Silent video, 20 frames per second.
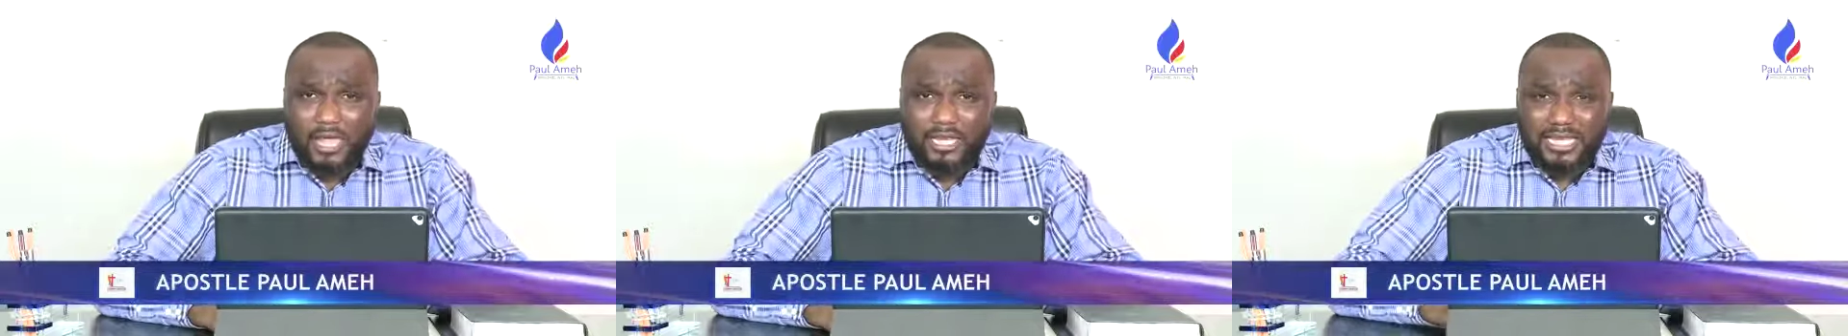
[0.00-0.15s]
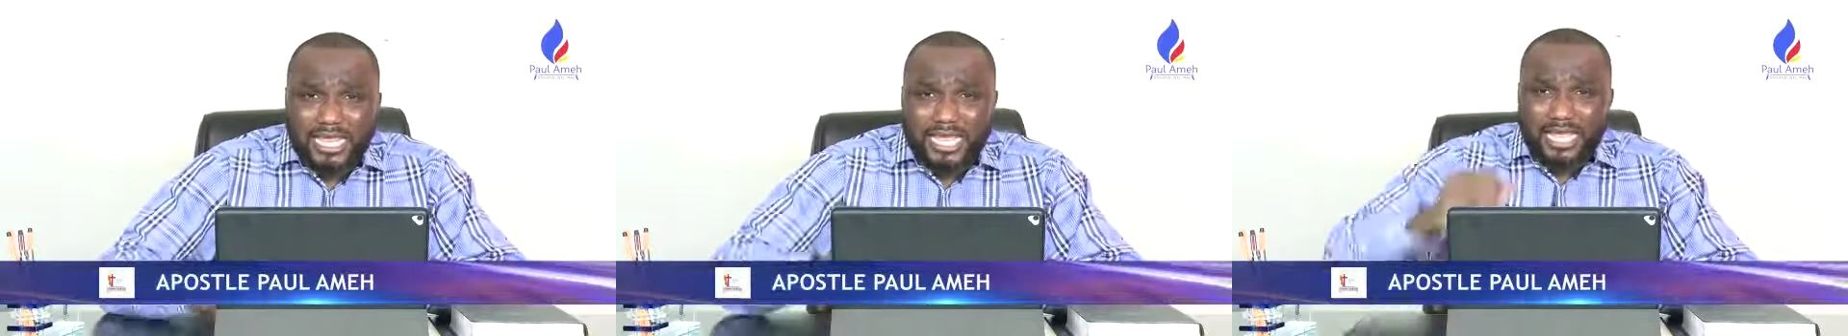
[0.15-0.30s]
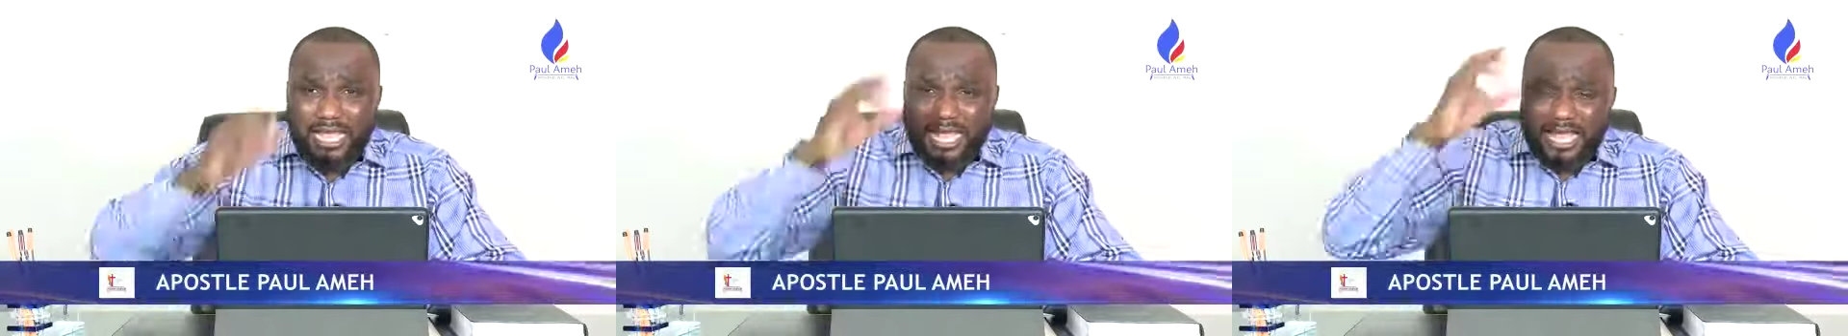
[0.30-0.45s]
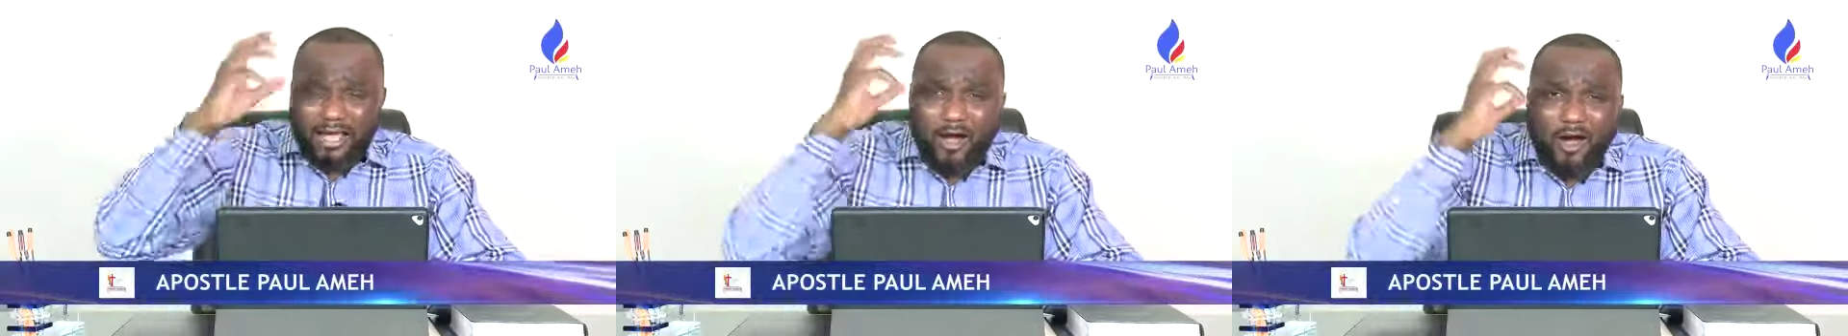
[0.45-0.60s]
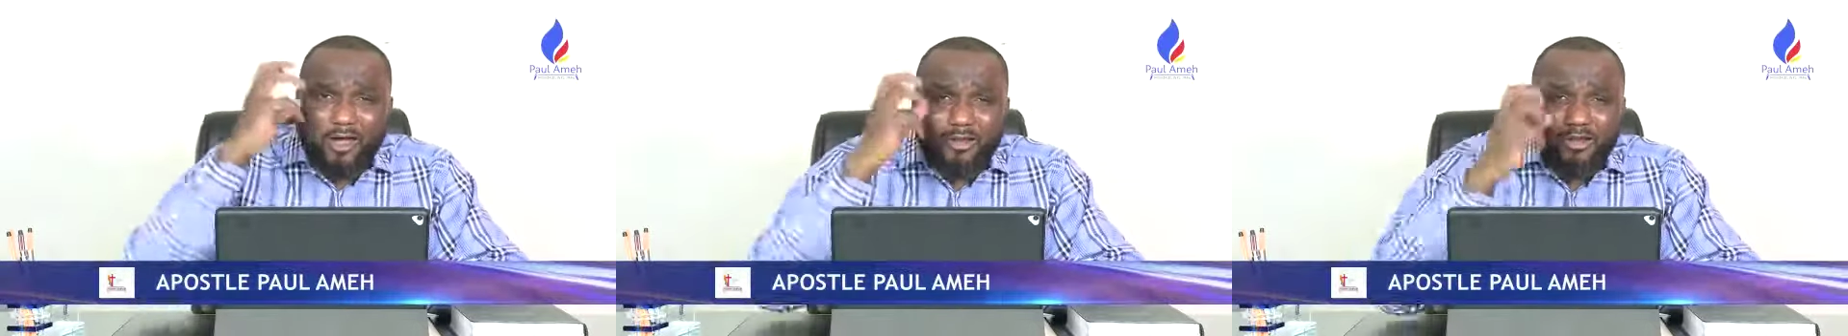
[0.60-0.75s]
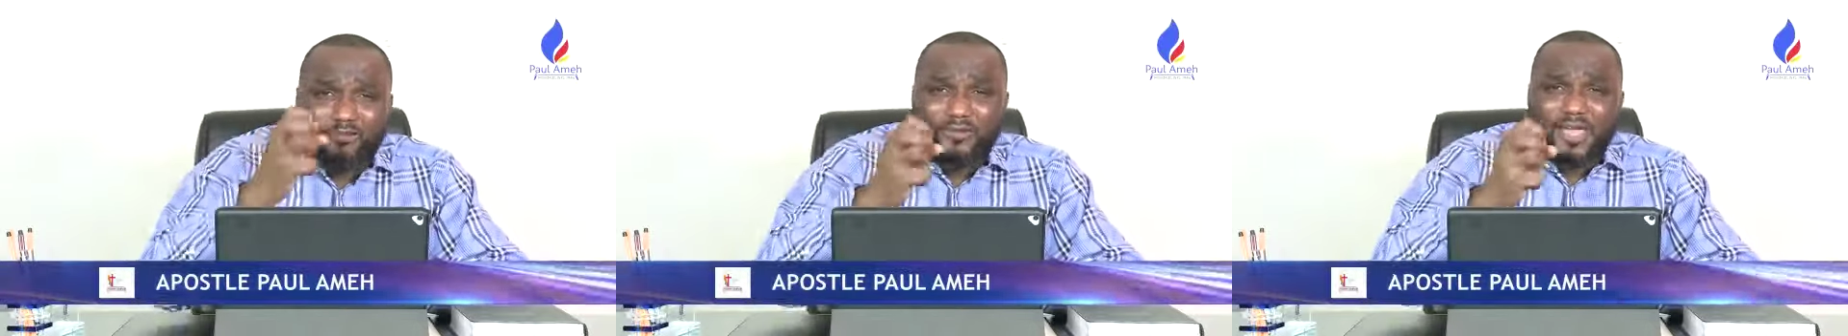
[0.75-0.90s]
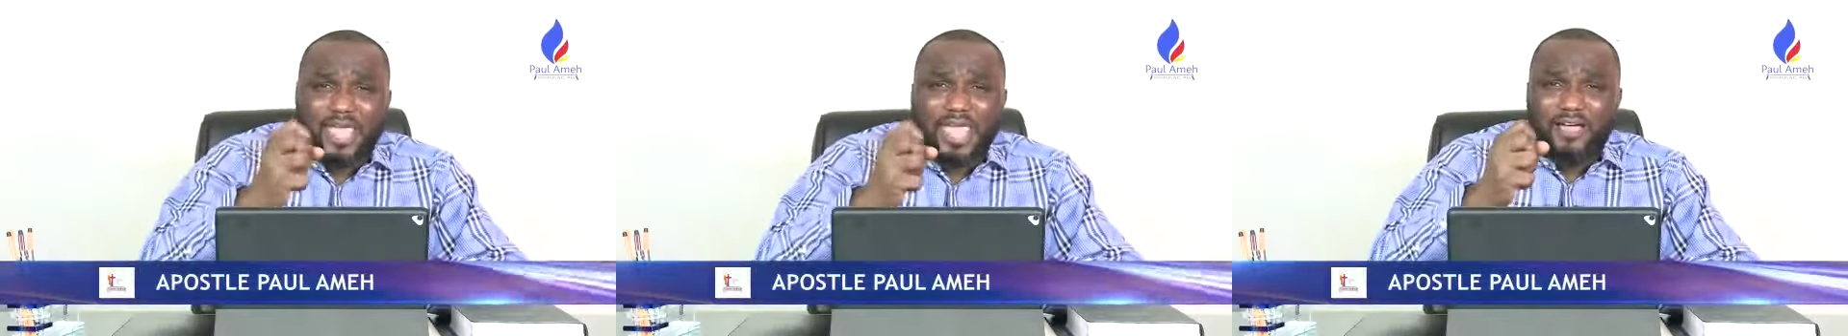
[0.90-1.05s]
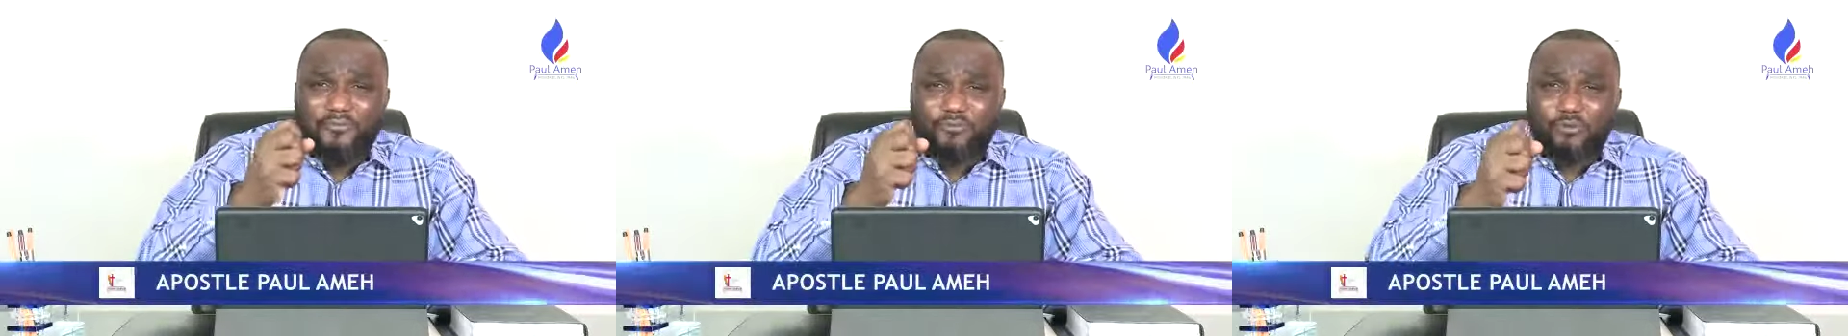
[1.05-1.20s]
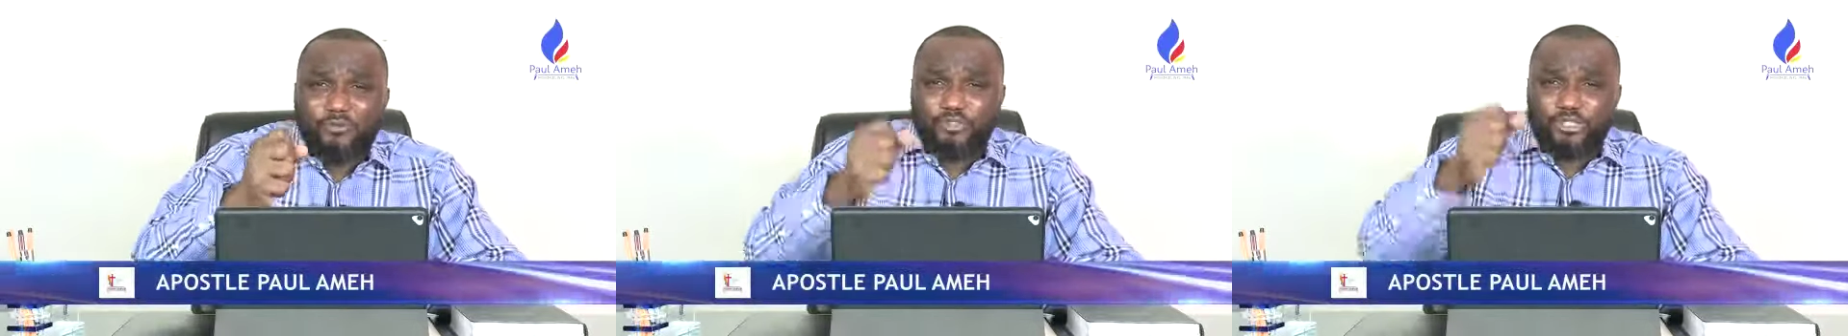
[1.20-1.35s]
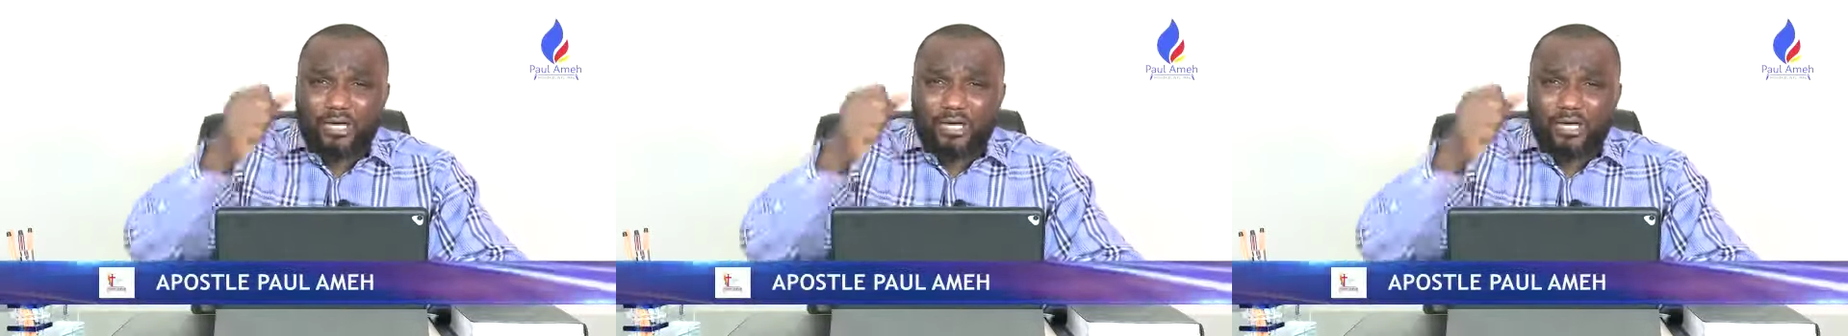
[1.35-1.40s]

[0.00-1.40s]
The God of heaven